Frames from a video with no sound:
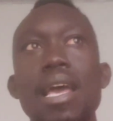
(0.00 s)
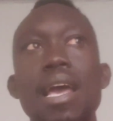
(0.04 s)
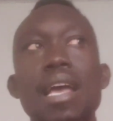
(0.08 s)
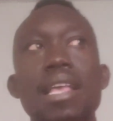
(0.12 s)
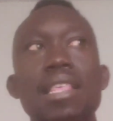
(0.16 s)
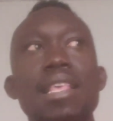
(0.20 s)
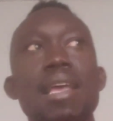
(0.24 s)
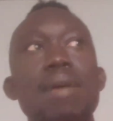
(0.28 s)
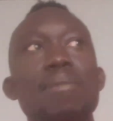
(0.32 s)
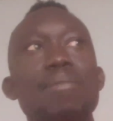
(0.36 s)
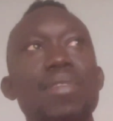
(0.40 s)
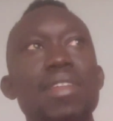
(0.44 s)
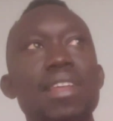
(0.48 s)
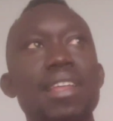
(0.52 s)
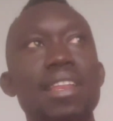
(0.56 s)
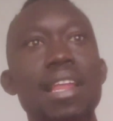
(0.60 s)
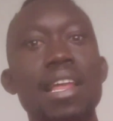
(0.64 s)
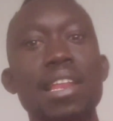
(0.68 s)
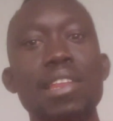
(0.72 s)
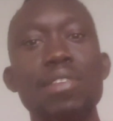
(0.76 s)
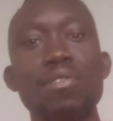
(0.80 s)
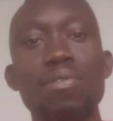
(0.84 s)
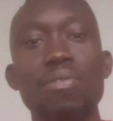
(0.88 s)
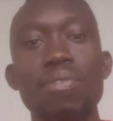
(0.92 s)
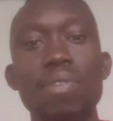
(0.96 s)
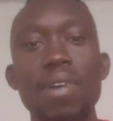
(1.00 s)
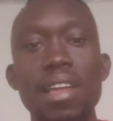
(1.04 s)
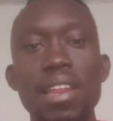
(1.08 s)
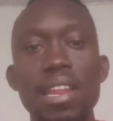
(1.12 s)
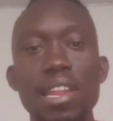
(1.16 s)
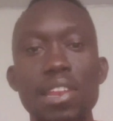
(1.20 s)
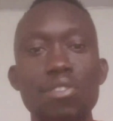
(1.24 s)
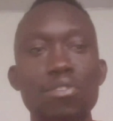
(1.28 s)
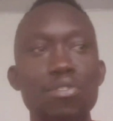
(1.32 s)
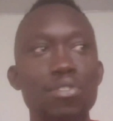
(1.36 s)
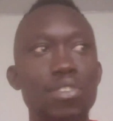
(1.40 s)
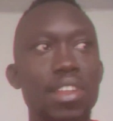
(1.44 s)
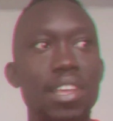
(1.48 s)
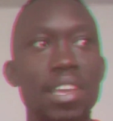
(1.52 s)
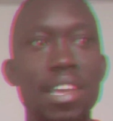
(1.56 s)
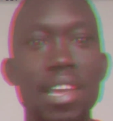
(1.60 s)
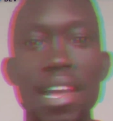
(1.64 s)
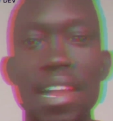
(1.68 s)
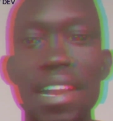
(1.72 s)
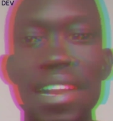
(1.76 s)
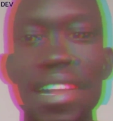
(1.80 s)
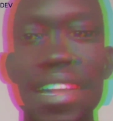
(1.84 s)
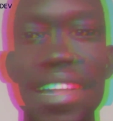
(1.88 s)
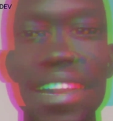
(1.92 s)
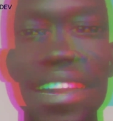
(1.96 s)
something that you find it unique
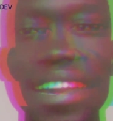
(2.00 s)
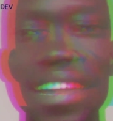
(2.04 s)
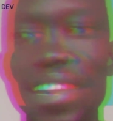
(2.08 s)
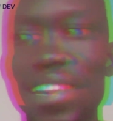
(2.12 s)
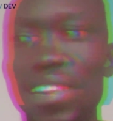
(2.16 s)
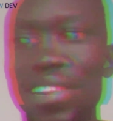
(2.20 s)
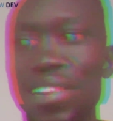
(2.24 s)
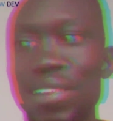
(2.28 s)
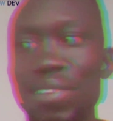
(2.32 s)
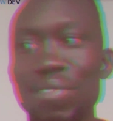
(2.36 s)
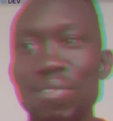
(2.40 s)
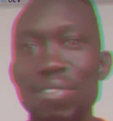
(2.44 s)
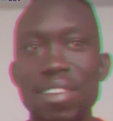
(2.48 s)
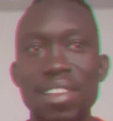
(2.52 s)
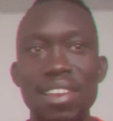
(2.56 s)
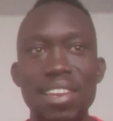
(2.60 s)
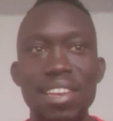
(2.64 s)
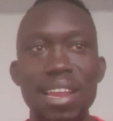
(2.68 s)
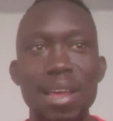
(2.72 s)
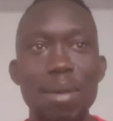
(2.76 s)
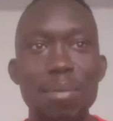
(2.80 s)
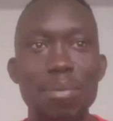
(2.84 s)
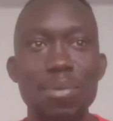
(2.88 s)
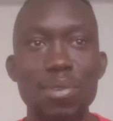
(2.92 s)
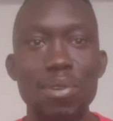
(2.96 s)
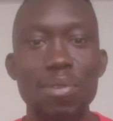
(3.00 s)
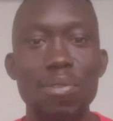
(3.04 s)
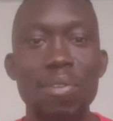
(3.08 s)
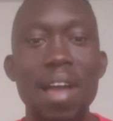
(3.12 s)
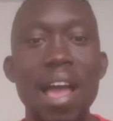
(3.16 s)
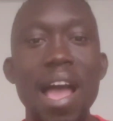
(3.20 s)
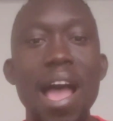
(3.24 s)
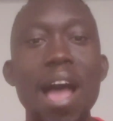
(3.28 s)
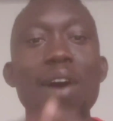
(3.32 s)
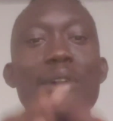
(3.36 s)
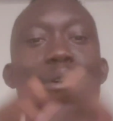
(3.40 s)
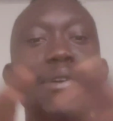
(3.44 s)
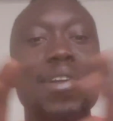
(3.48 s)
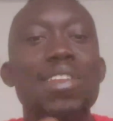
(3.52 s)
and creative in terms of how